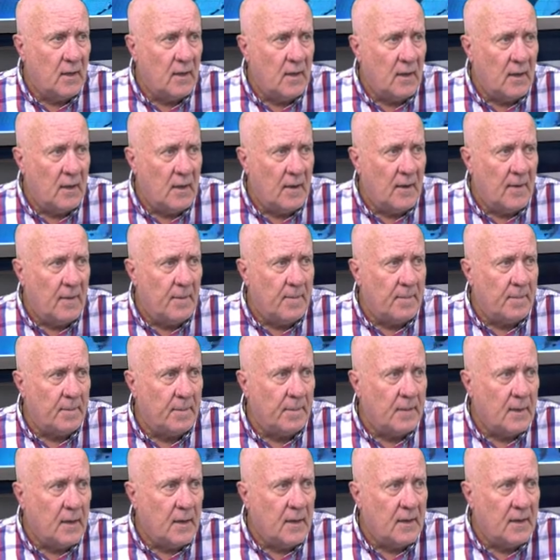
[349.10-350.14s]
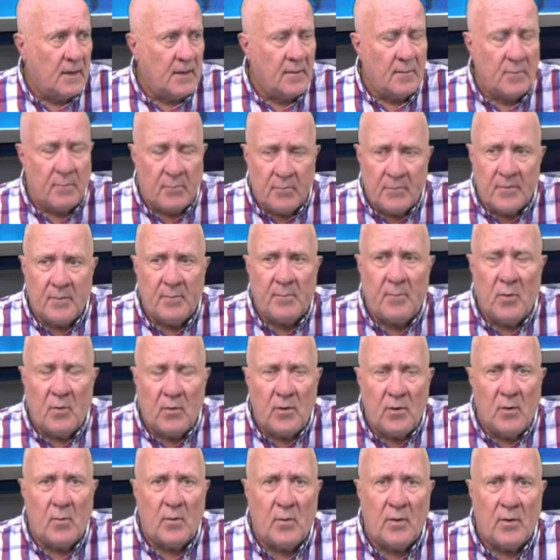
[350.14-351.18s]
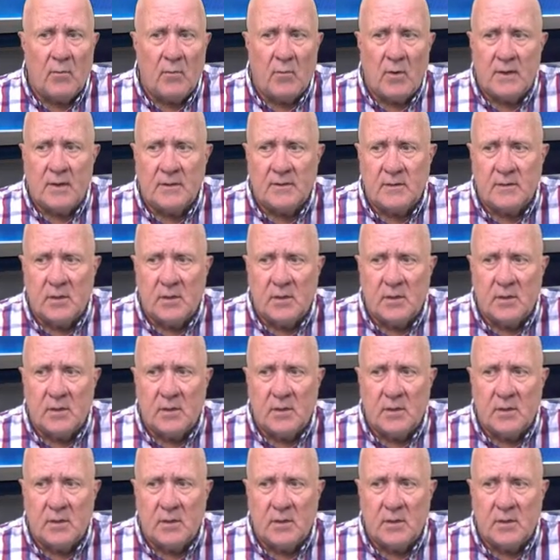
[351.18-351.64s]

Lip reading: And the point I want to raise,